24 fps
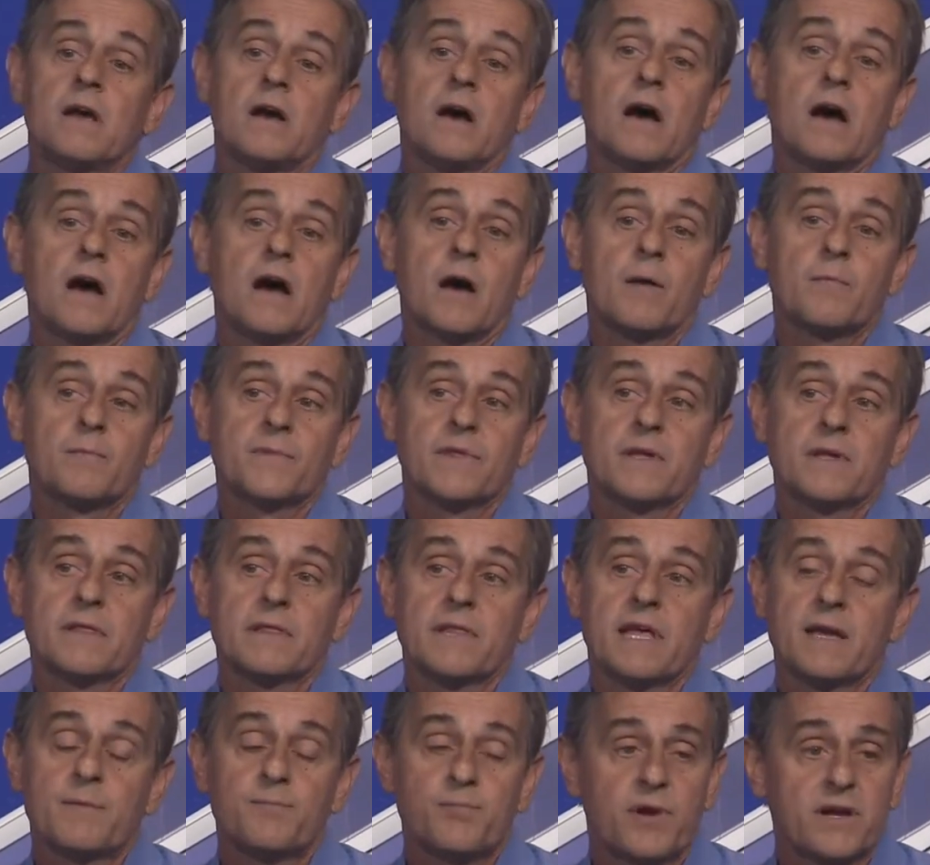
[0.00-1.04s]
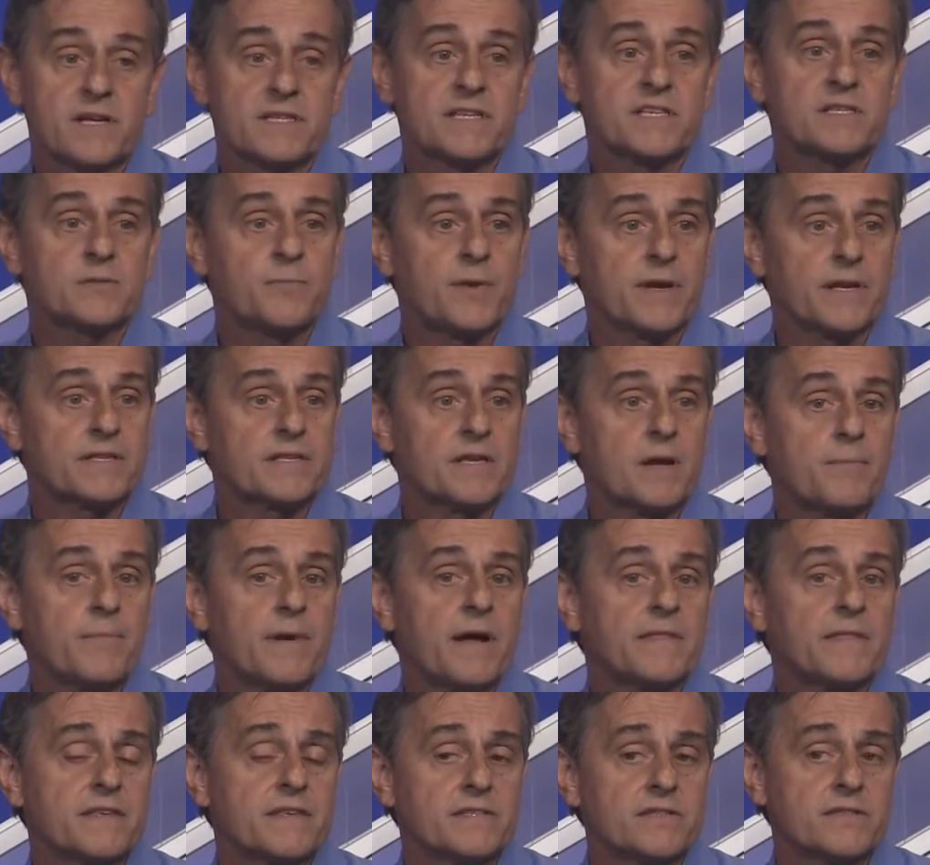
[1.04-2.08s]
The lay press has picked up
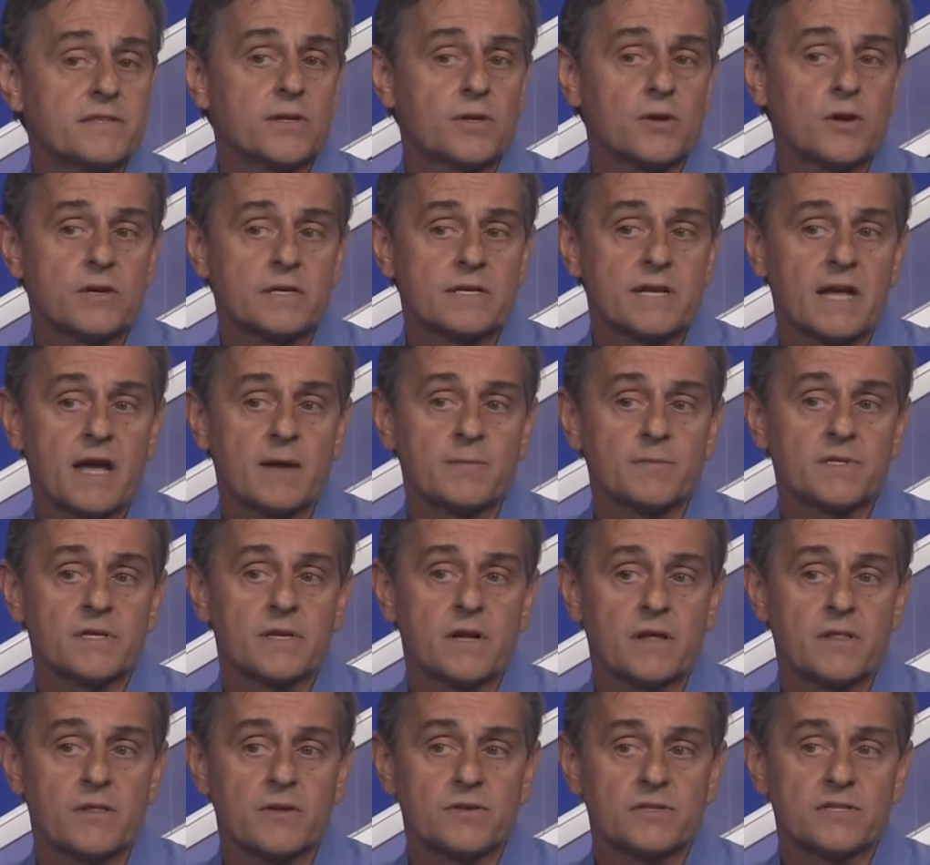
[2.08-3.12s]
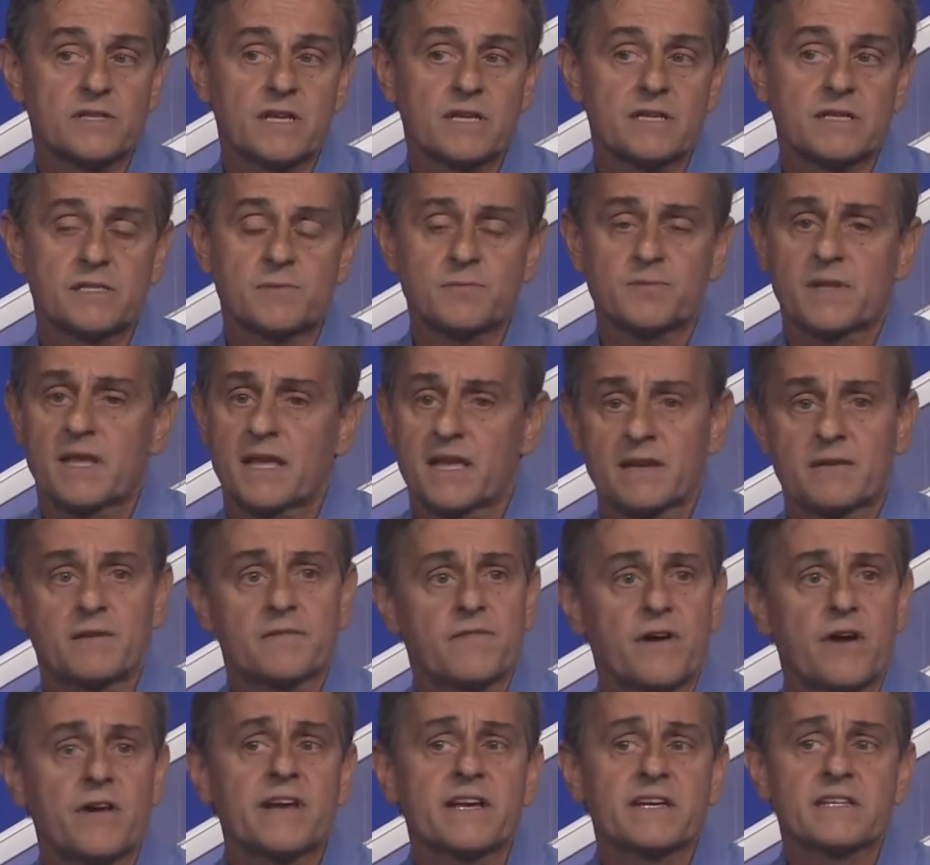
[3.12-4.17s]
this, the New York Times and others, and it's getting
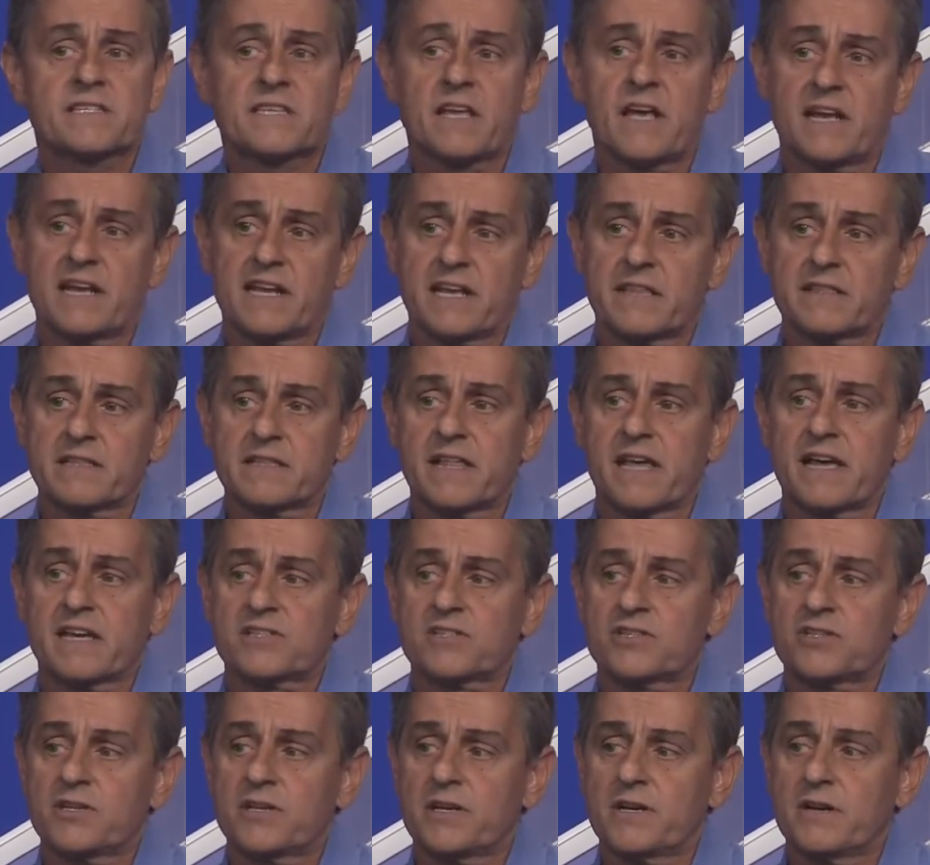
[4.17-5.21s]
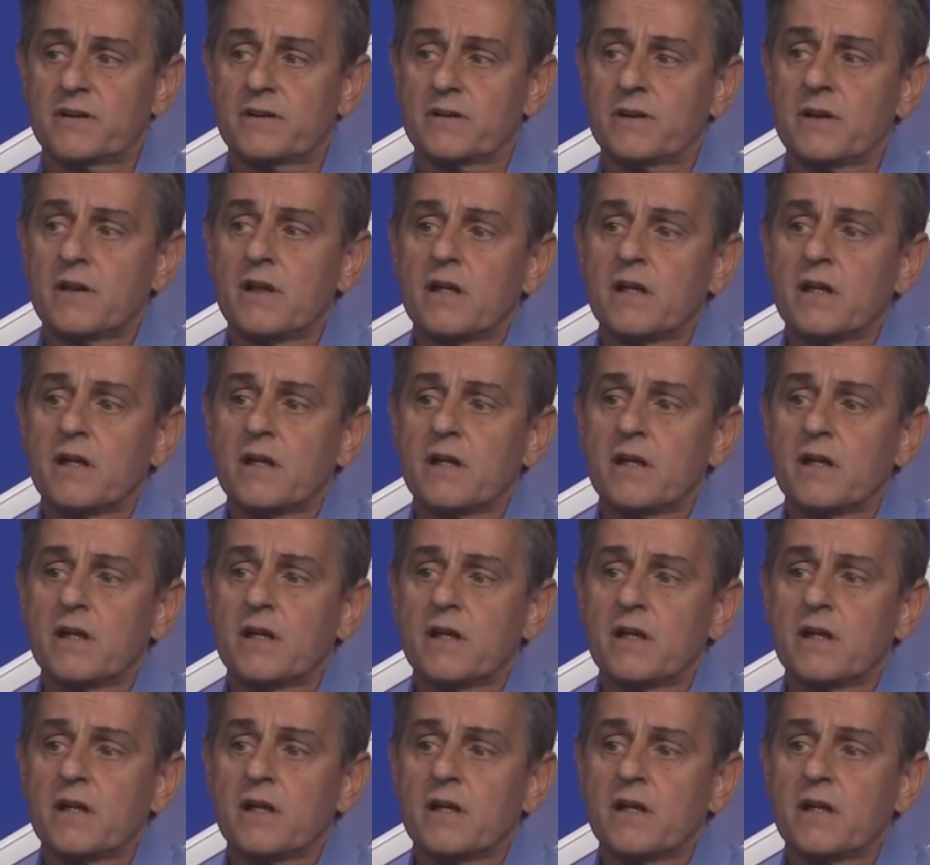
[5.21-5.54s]
very exciting in the last year.